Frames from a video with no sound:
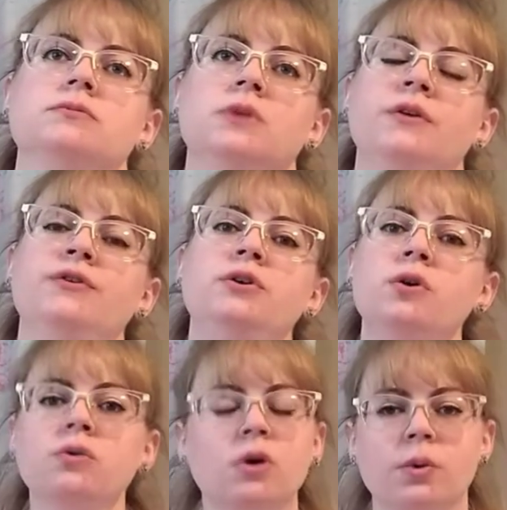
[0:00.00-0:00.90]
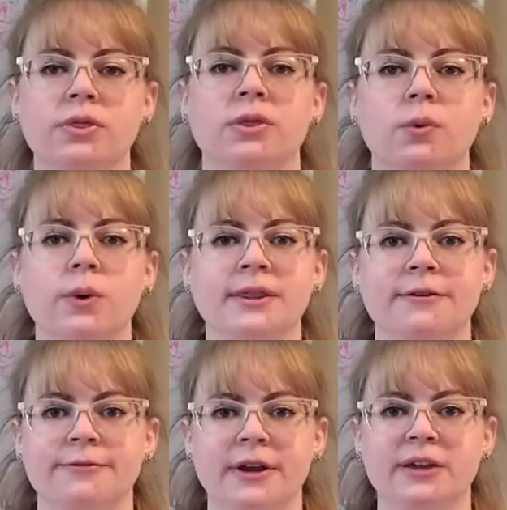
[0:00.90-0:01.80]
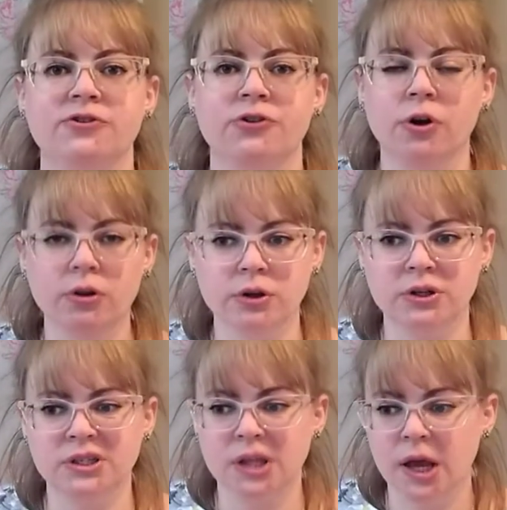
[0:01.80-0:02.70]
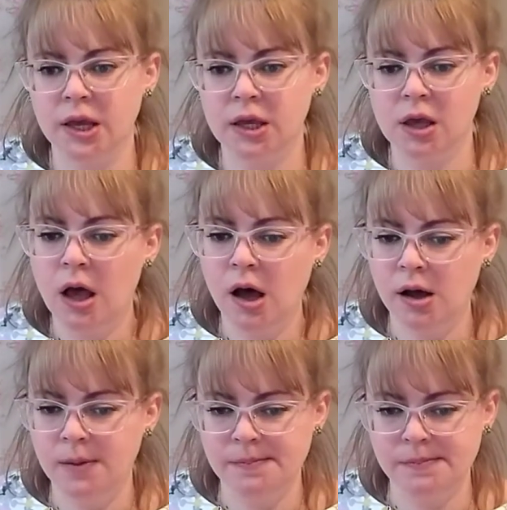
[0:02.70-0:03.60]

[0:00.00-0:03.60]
if you don't know what the Fade shawl looks like, I'll